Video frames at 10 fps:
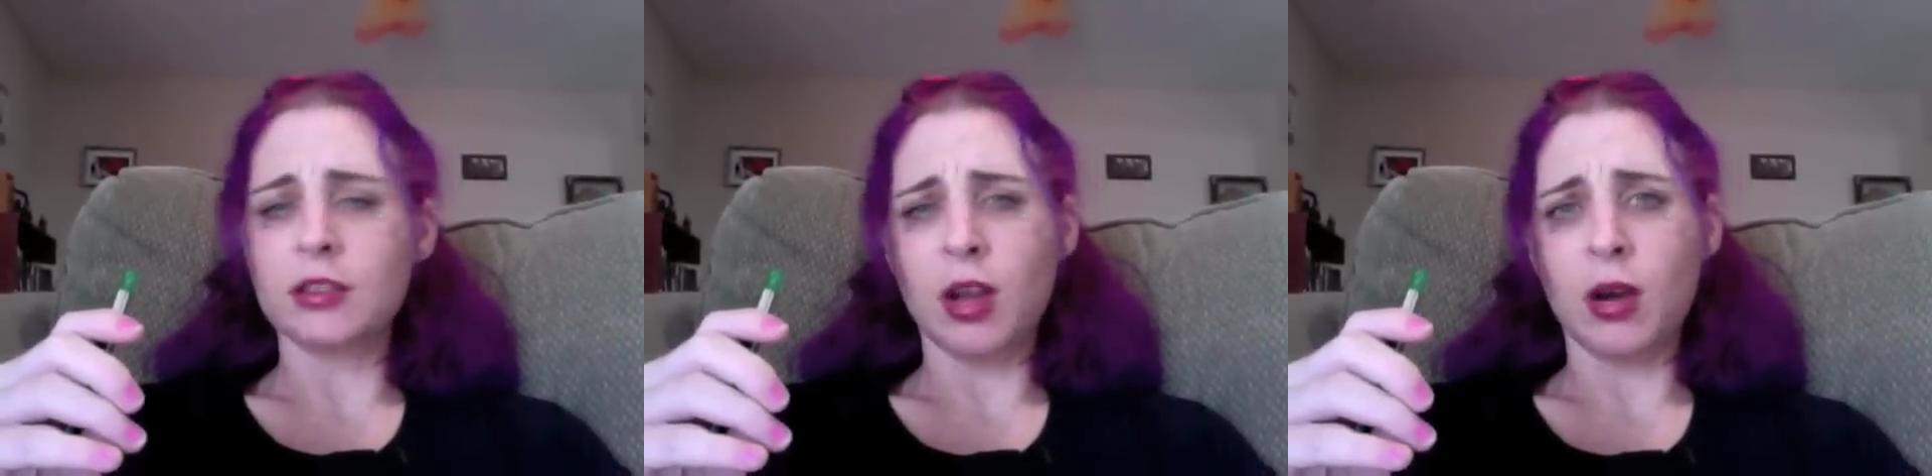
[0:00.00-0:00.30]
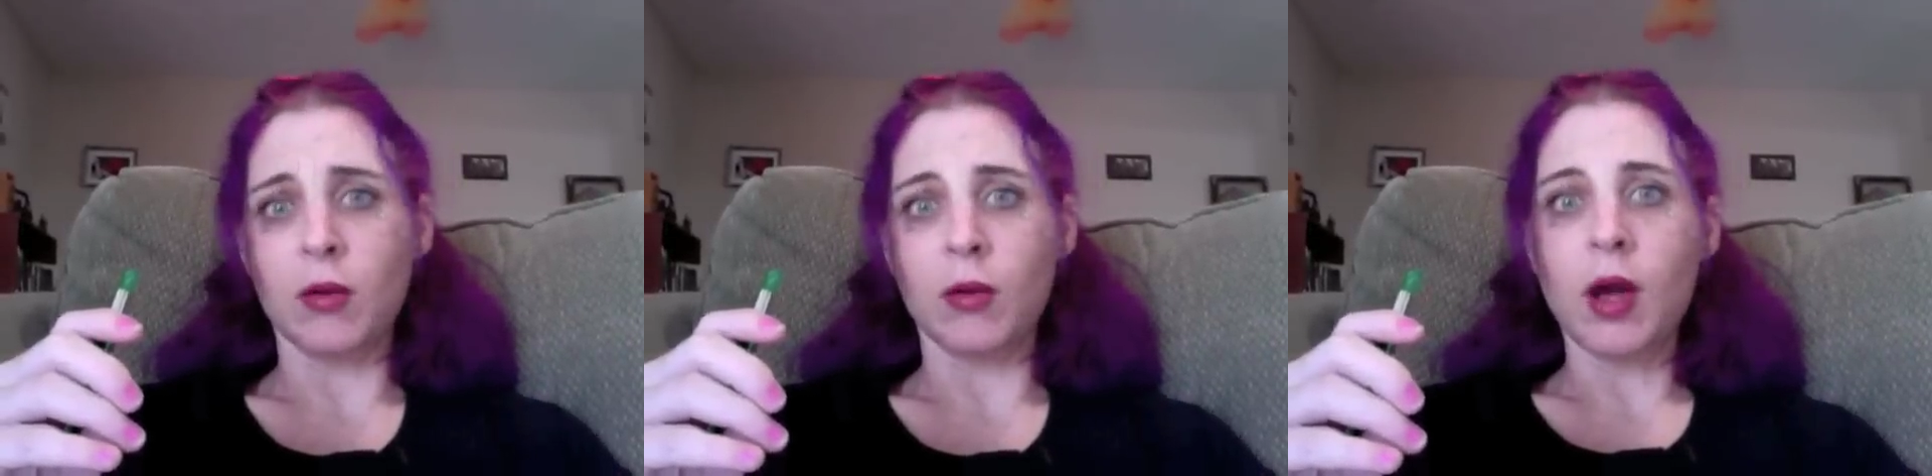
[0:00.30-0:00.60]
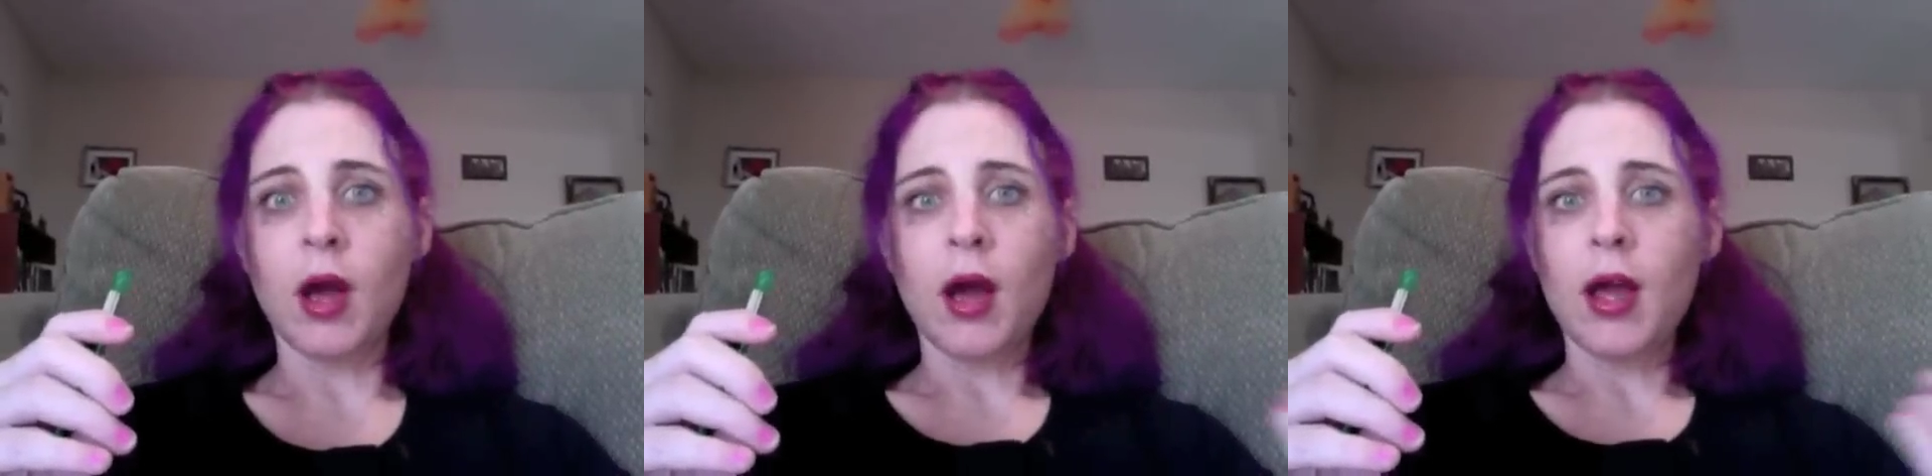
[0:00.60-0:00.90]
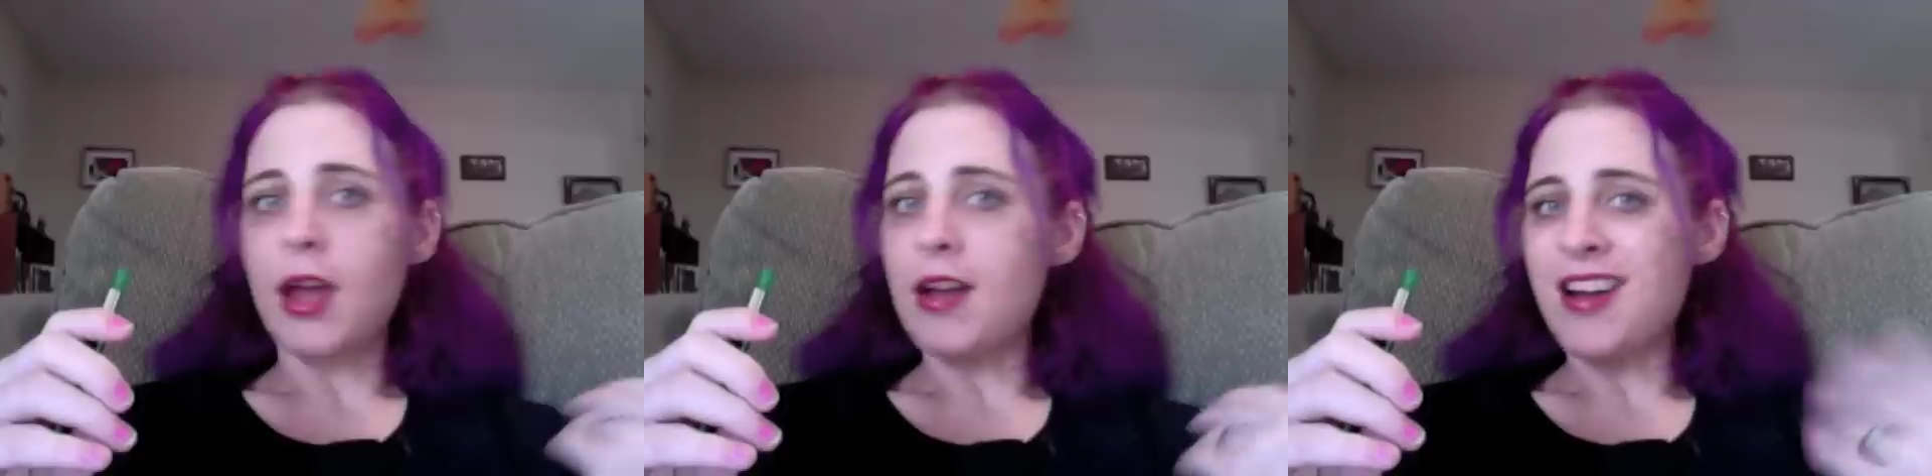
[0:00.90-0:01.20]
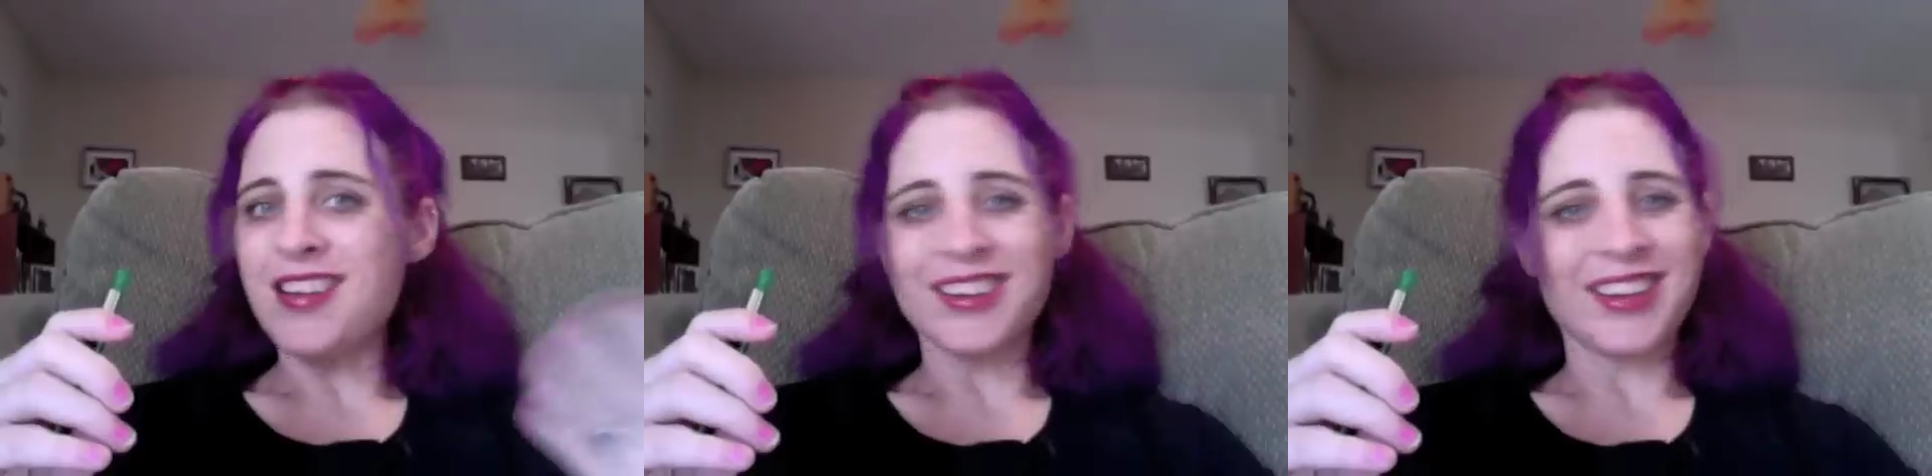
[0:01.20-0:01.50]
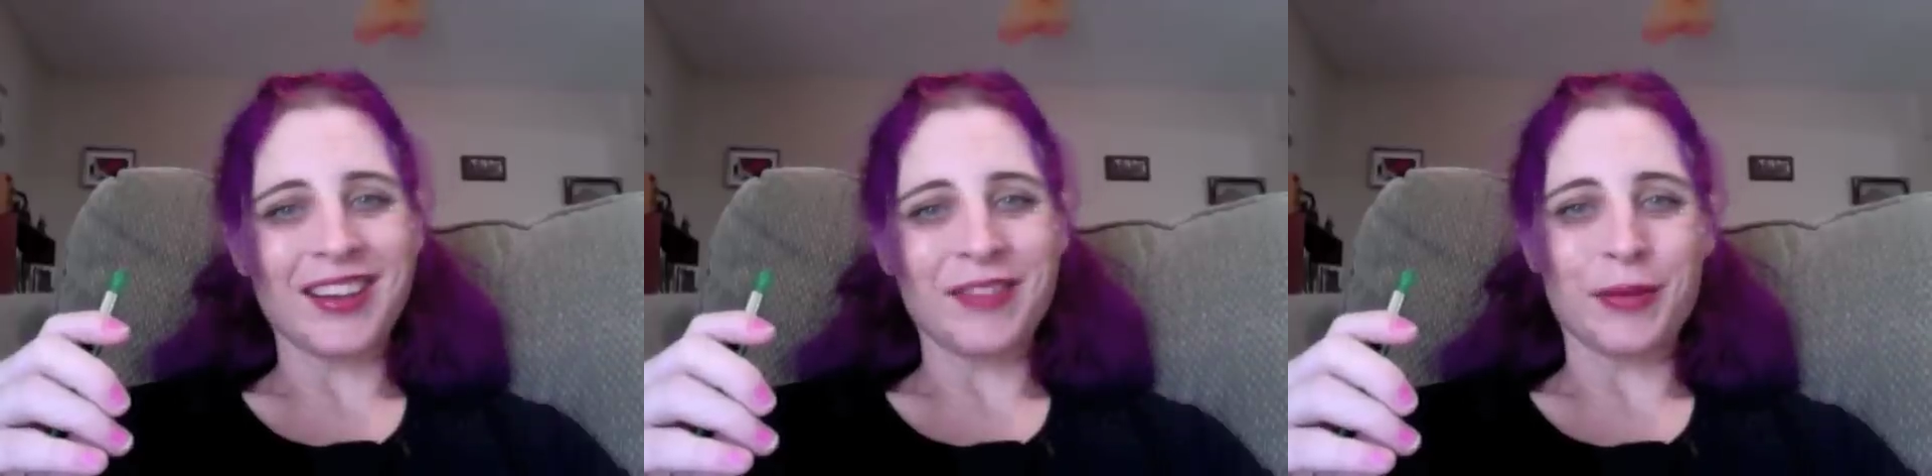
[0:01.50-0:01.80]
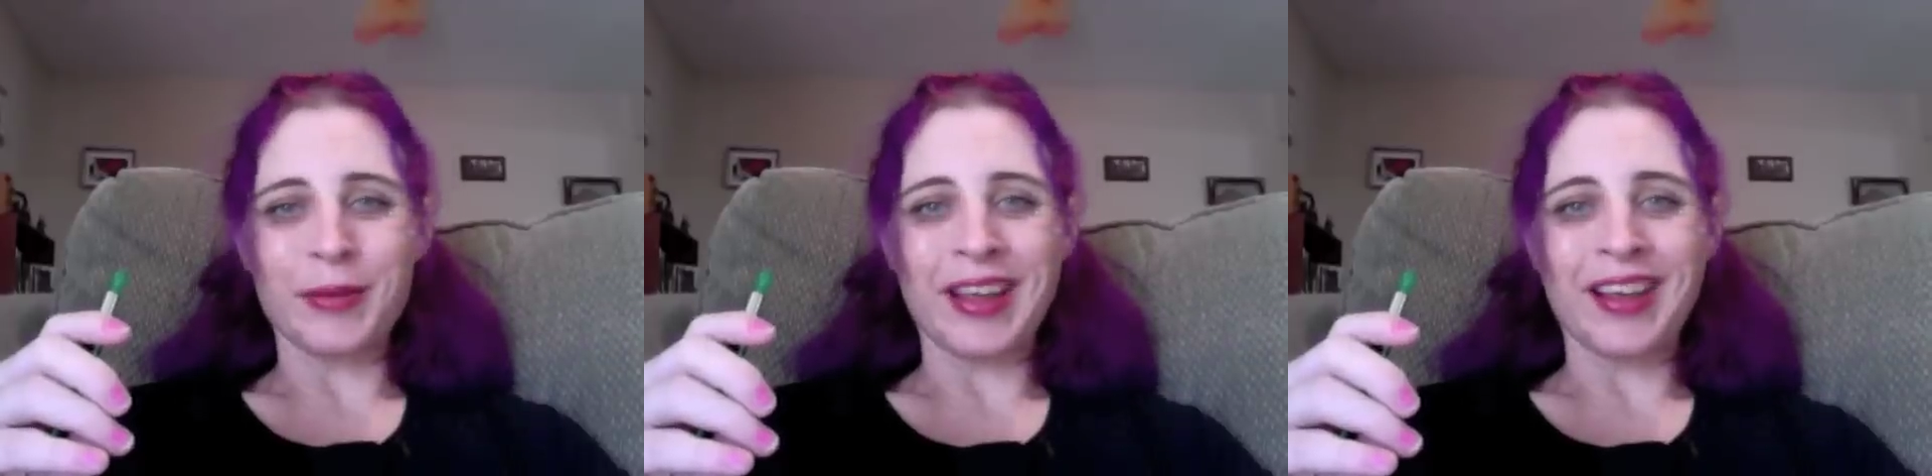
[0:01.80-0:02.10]
No, I didn't get it
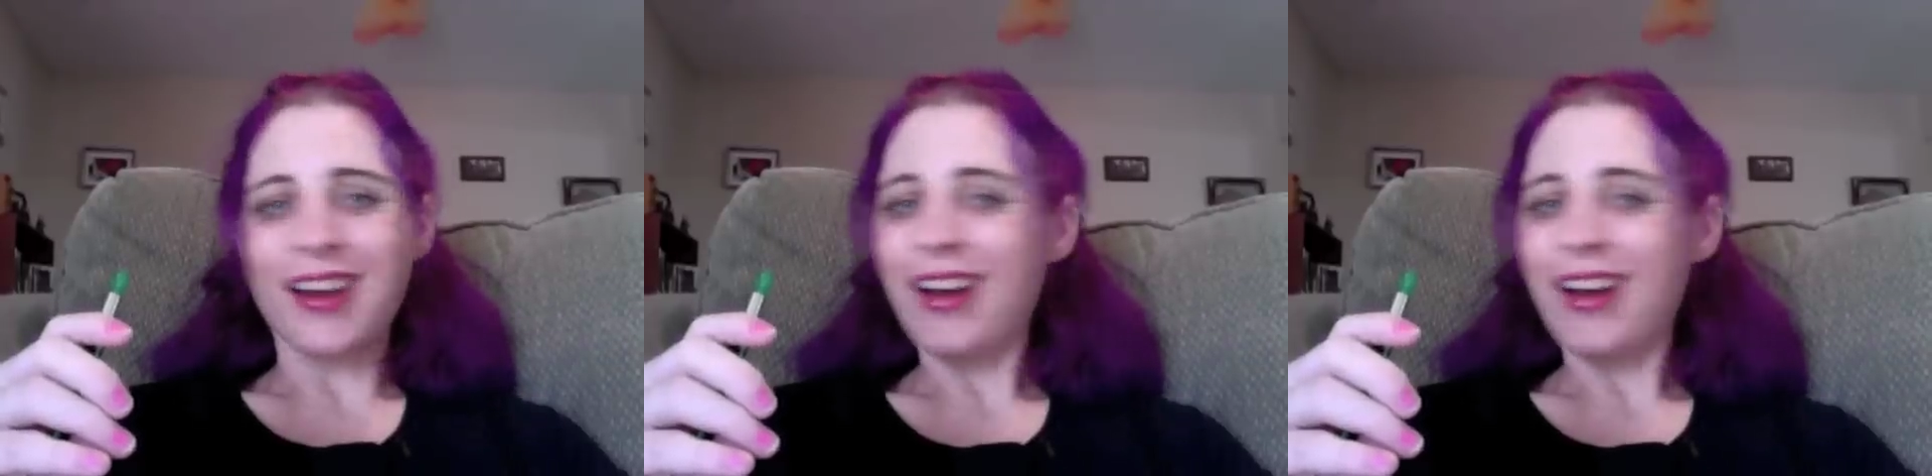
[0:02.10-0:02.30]
for me.